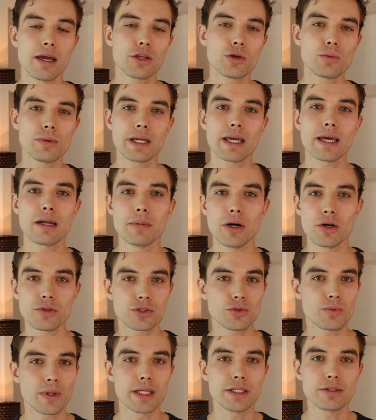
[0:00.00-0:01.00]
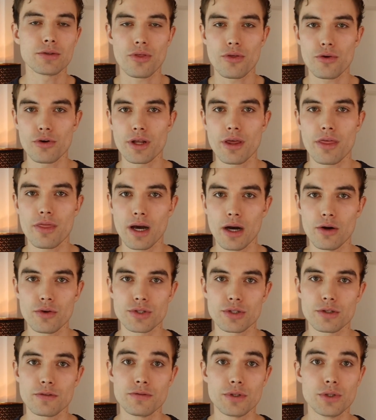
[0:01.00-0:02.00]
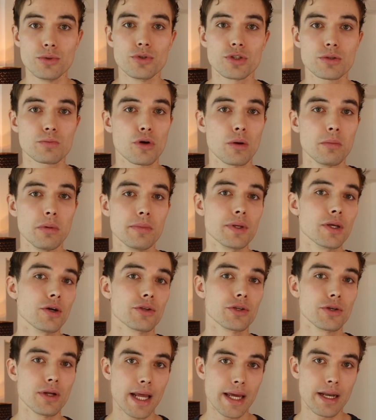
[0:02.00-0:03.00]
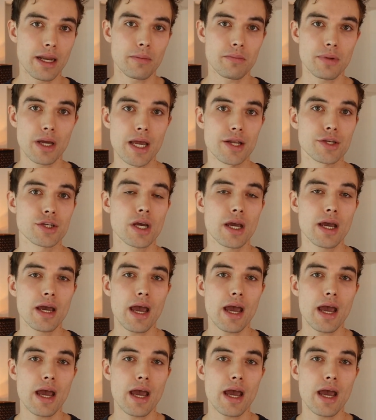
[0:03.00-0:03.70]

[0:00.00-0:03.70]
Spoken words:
and you will get about 20 to 30,000 views probably on your landing page